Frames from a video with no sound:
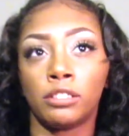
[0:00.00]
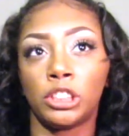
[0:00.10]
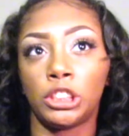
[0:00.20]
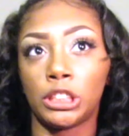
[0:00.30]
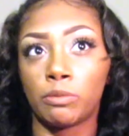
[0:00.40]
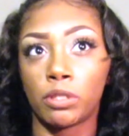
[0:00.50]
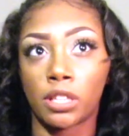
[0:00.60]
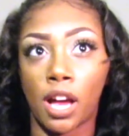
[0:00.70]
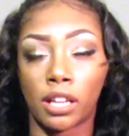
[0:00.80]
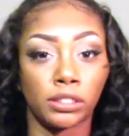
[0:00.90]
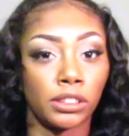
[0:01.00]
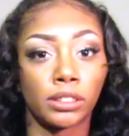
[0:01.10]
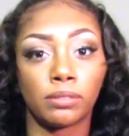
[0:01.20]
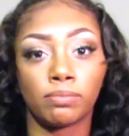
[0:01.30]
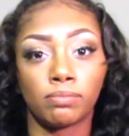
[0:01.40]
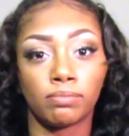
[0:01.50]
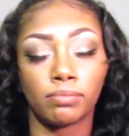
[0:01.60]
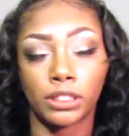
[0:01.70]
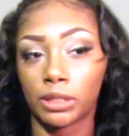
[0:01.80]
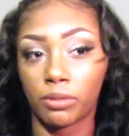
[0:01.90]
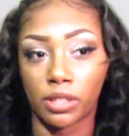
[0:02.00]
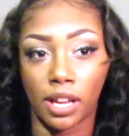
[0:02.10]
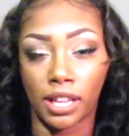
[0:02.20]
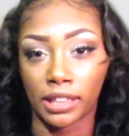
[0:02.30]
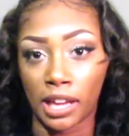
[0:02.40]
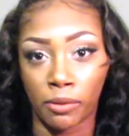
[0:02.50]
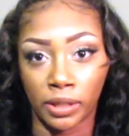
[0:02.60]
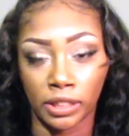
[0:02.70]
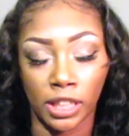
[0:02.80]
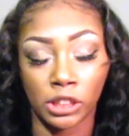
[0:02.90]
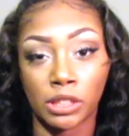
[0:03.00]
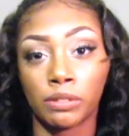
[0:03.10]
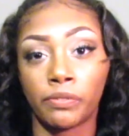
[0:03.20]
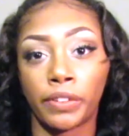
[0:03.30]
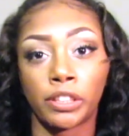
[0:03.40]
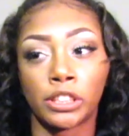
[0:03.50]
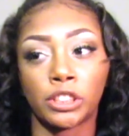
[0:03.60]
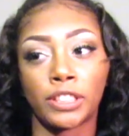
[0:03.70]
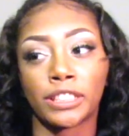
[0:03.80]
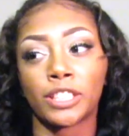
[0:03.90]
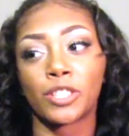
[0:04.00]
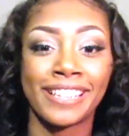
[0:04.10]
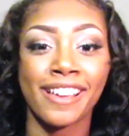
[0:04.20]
She would not allow it. Like, she was very strict.